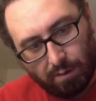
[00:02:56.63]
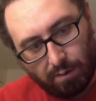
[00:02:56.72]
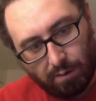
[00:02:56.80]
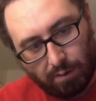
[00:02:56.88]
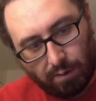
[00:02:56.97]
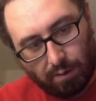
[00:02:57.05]

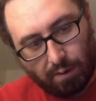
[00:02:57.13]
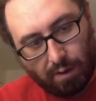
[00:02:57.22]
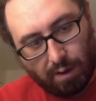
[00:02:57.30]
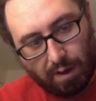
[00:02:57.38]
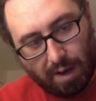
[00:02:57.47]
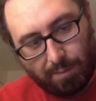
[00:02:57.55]
The
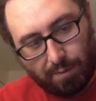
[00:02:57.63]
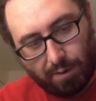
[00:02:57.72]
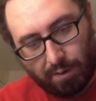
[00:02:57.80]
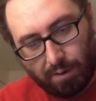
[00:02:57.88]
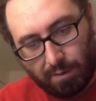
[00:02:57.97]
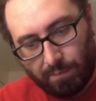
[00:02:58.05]

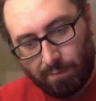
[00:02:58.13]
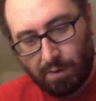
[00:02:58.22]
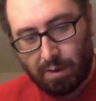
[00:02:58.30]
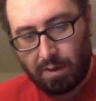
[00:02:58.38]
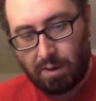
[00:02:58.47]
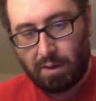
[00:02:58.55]
adapter.
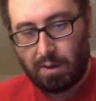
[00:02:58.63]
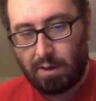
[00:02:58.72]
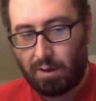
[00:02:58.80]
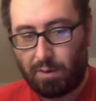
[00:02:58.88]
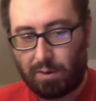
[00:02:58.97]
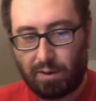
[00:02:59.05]

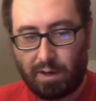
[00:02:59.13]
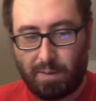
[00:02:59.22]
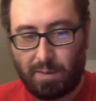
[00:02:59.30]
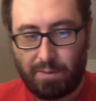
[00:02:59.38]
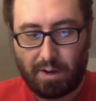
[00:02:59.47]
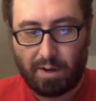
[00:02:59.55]
Oh, it lit
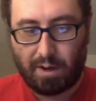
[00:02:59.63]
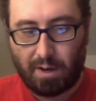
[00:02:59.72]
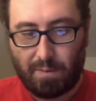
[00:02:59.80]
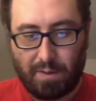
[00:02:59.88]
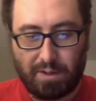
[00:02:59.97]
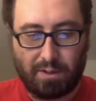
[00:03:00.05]
up, the
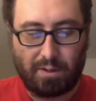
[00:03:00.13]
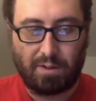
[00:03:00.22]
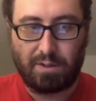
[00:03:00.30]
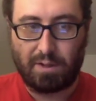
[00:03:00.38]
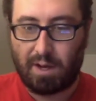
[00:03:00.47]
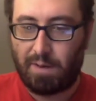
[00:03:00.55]
AirHarp. That's a good
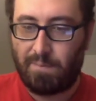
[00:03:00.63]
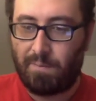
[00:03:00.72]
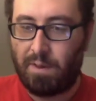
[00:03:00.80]
sign.